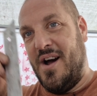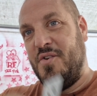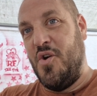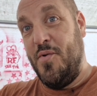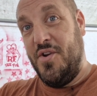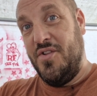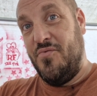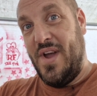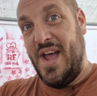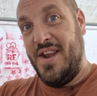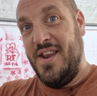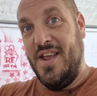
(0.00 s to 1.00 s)
I'll go put it on the
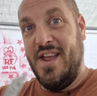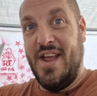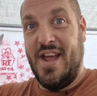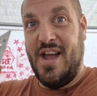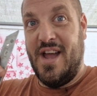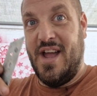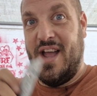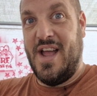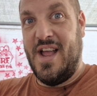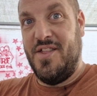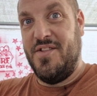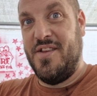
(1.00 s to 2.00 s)
van.
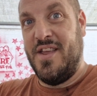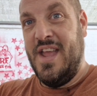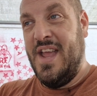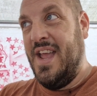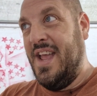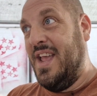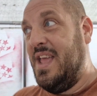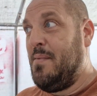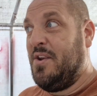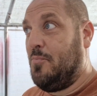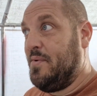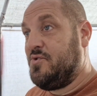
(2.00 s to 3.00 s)
And it
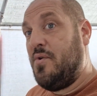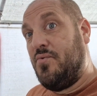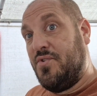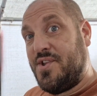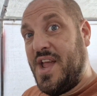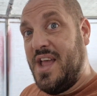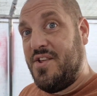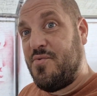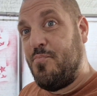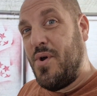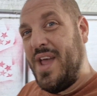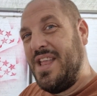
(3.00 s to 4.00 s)
may not be to everyone's
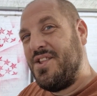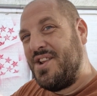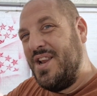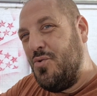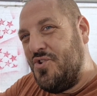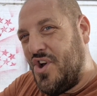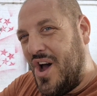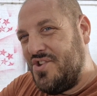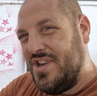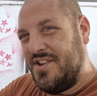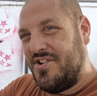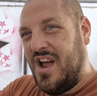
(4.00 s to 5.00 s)
taste, but it's little
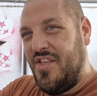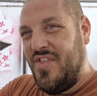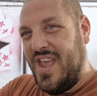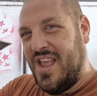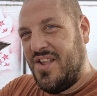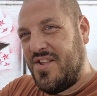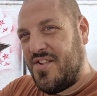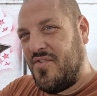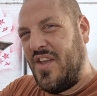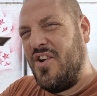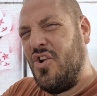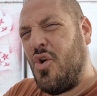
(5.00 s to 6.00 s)
touches like this
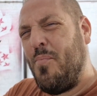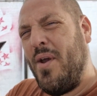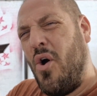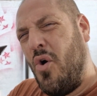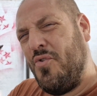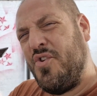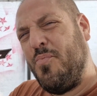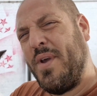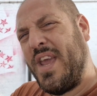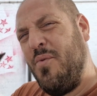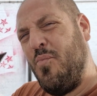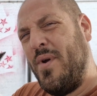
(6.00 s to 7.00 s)
that look a bit odd to
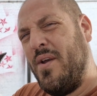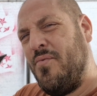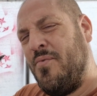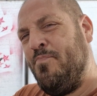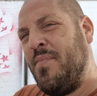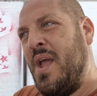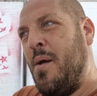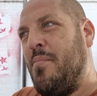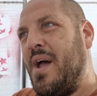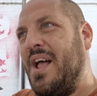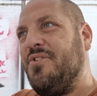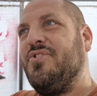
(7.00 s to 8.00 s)
begin with,
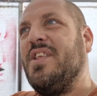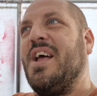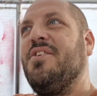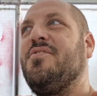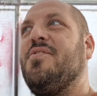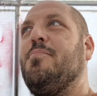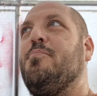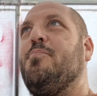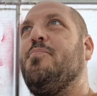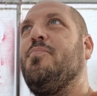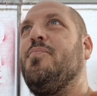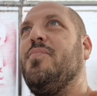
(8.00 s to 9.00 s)
but as the
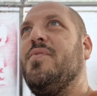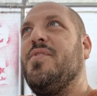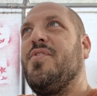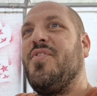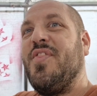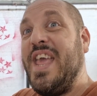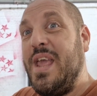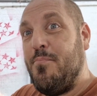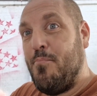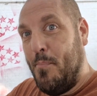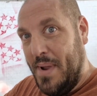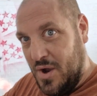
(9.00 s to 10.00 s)

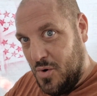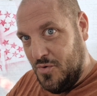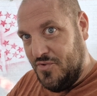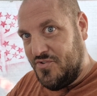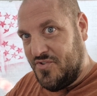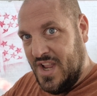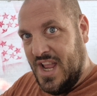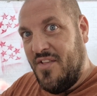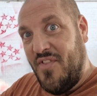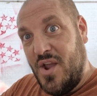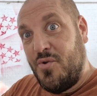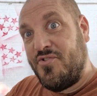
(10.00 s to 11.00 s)
theme builds,
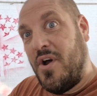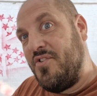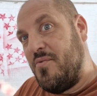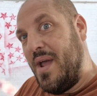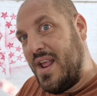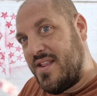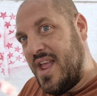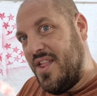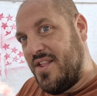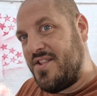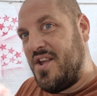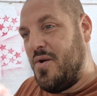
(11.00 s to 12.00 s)
they all start to make
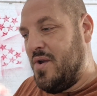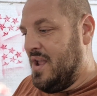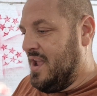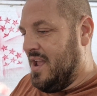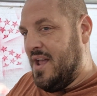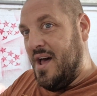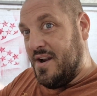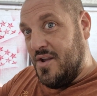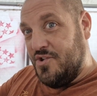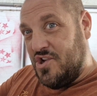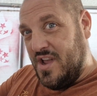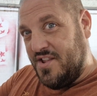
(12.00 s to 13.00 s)
sense. So I'm going
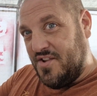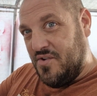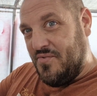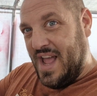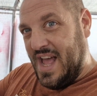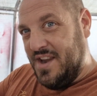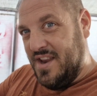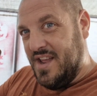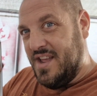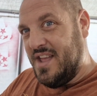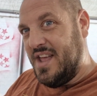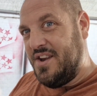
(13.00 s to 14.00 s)
to chuck this on the van
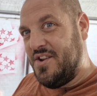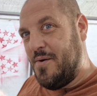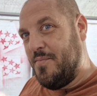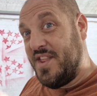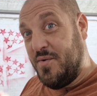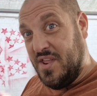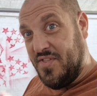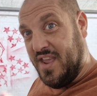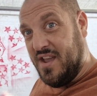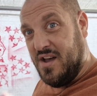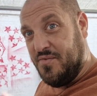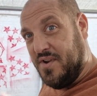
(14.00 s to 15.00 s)
and see what you
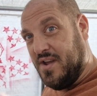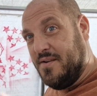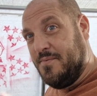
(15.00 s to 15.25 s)
think after.